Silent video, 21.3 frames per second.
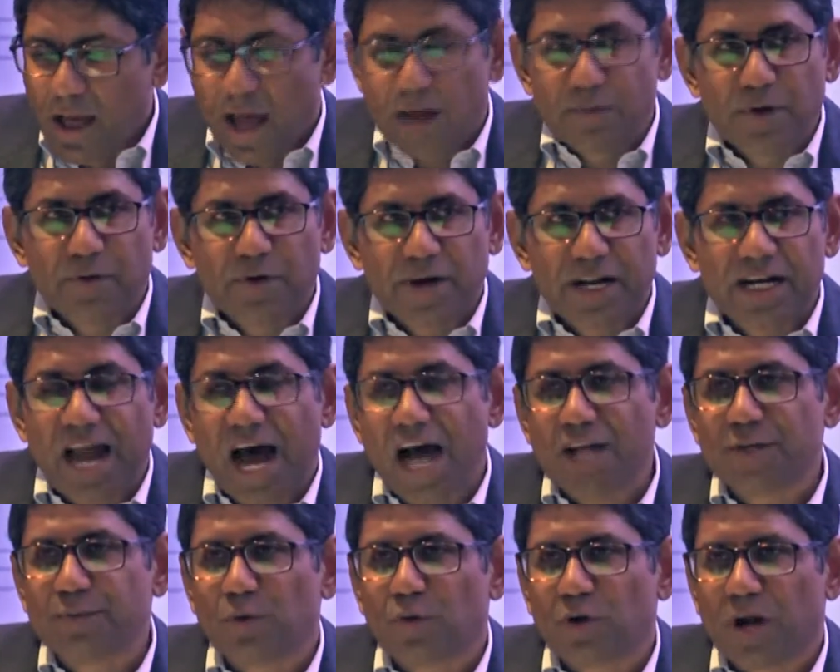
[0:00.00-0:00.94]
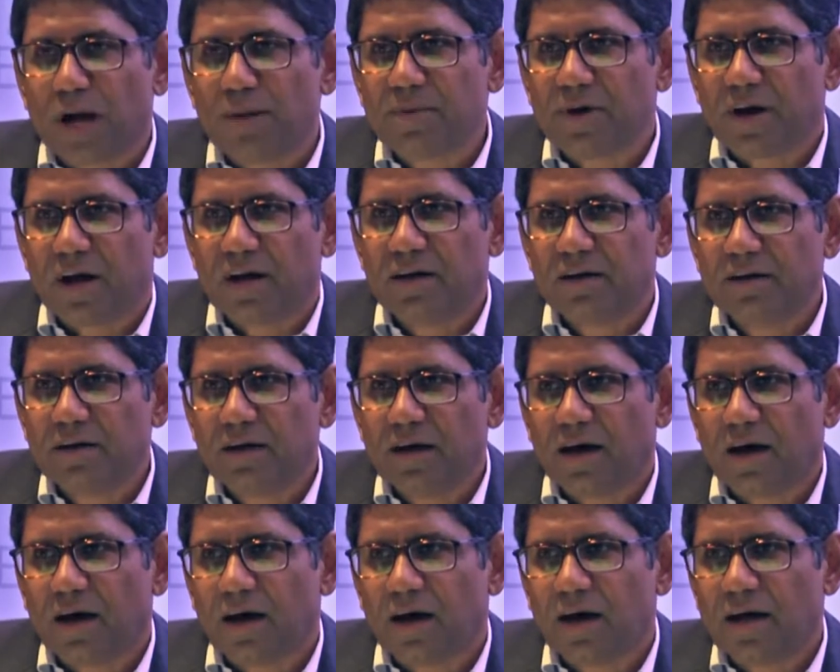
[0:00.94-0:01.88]
And we have a very large program run
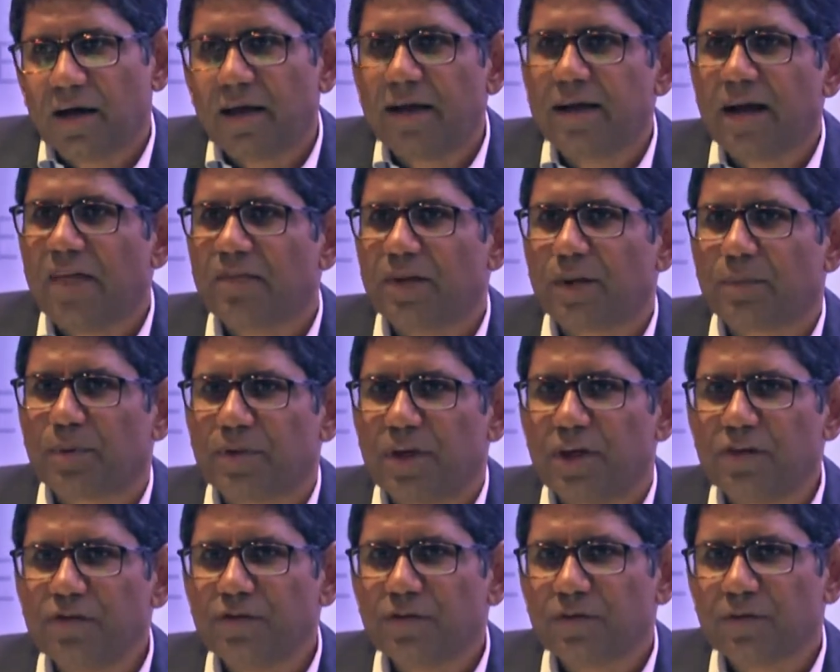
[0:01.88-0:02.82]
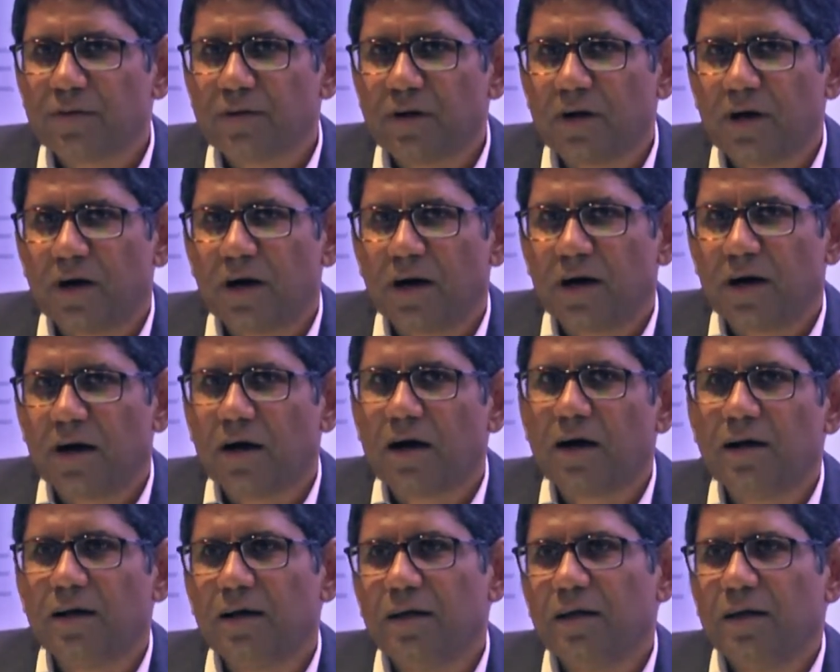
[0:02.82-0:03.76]
in Andhra Pradesh.
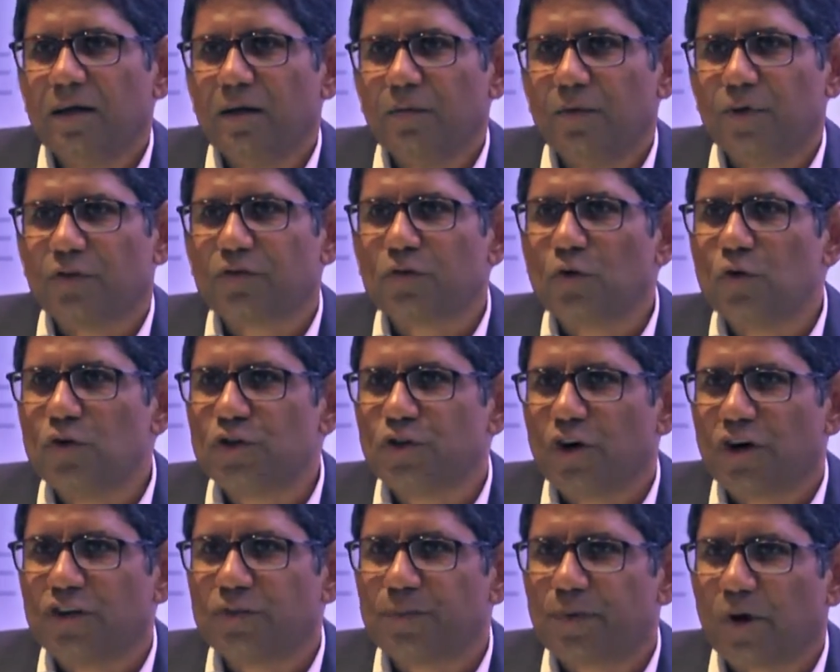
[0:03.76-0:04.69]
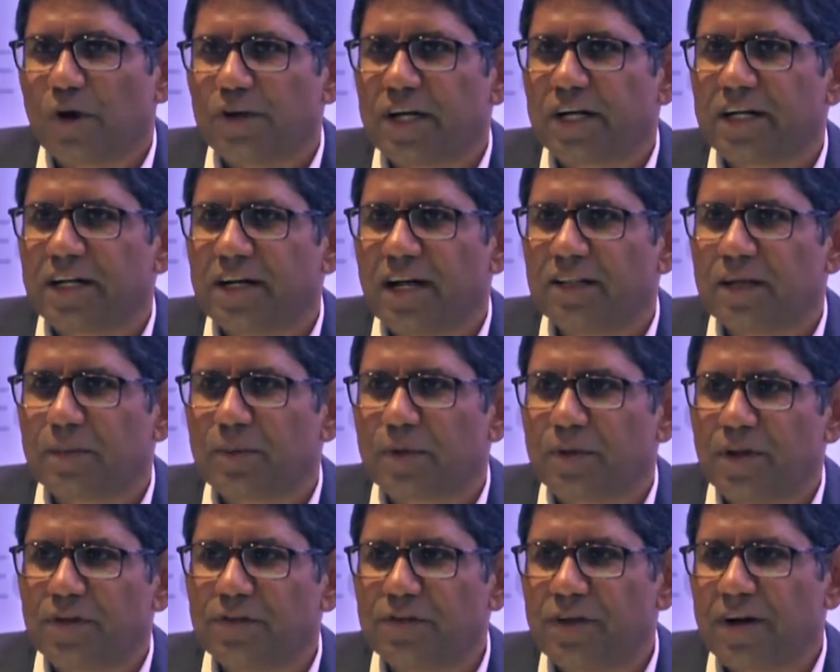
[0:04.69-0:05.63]
A school choice project in Andhra
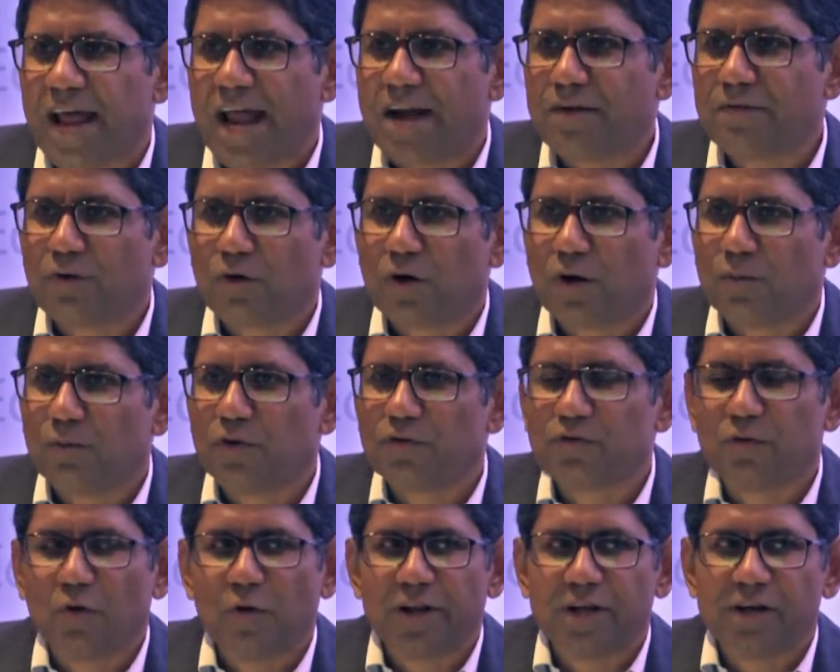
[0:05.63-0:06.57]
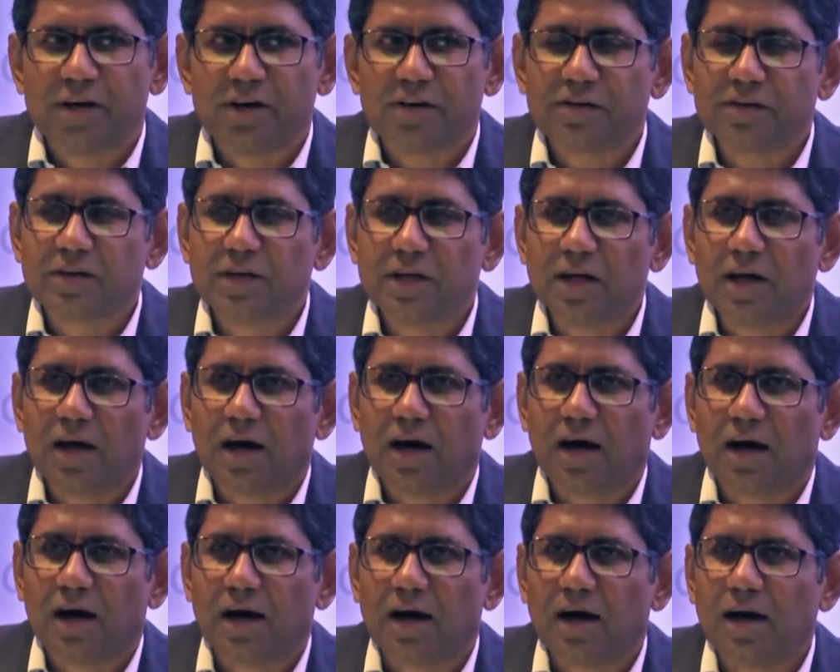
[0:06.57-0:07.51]
Pradesh that ran for almost 4 years.
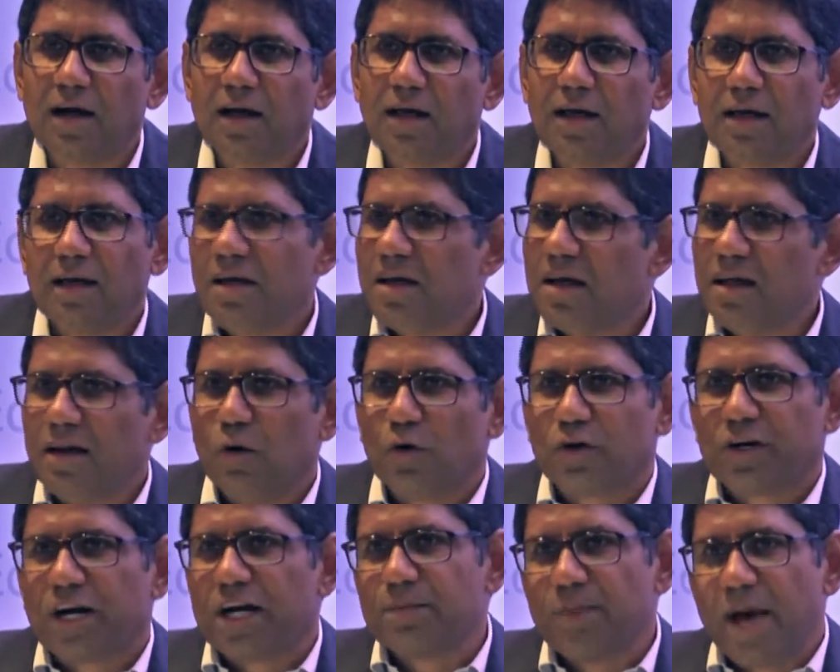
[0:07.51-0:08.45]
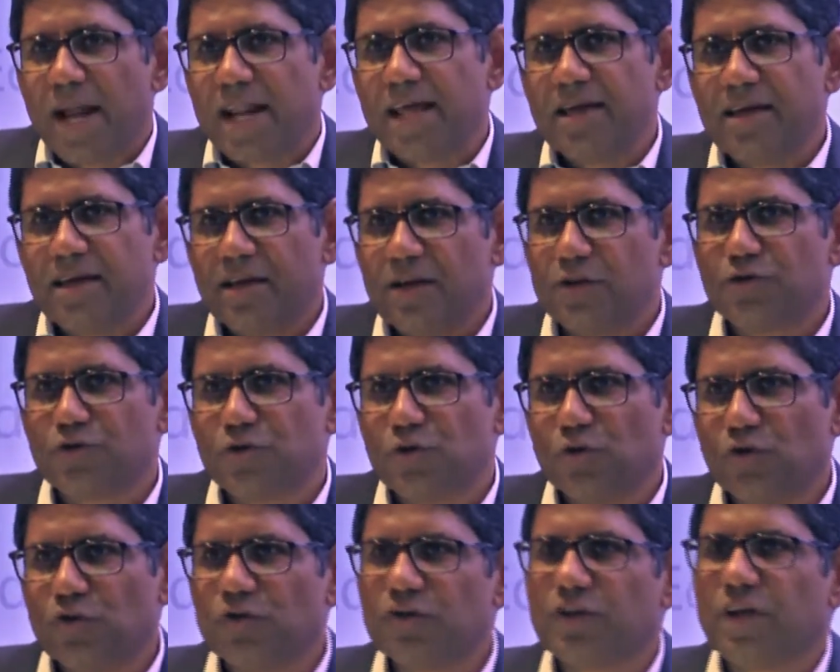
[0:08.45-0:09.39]
Looked at many
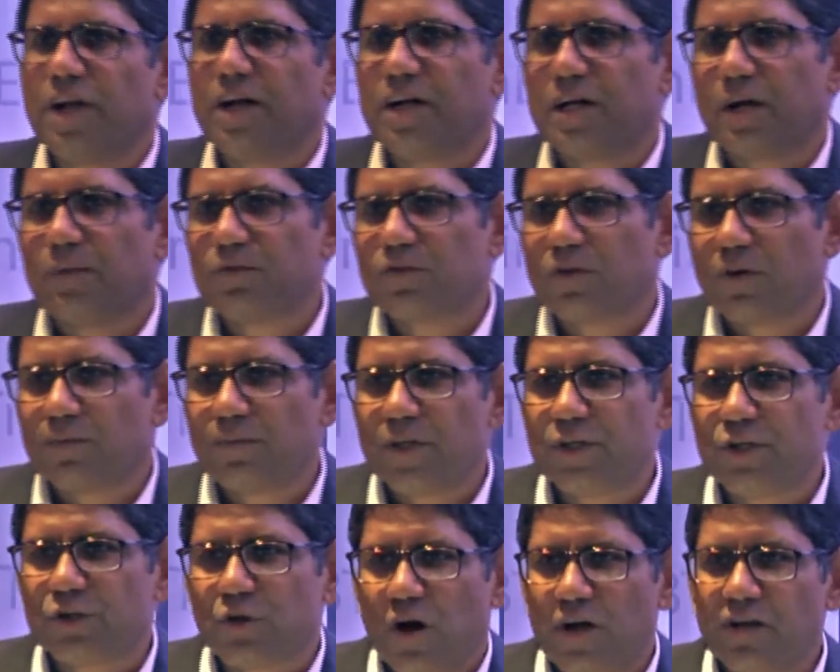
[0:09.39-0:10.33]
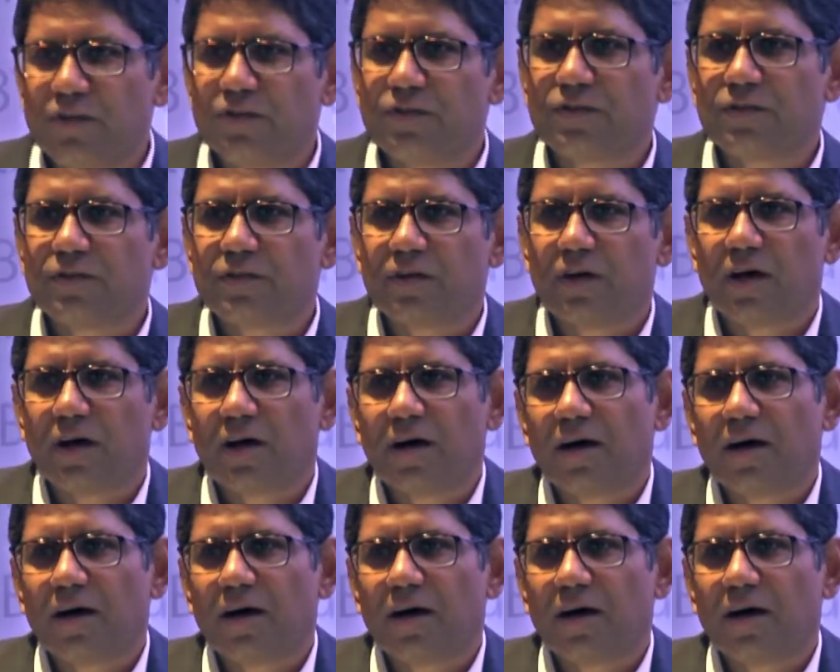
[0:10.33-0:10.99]
issues in terms of the choice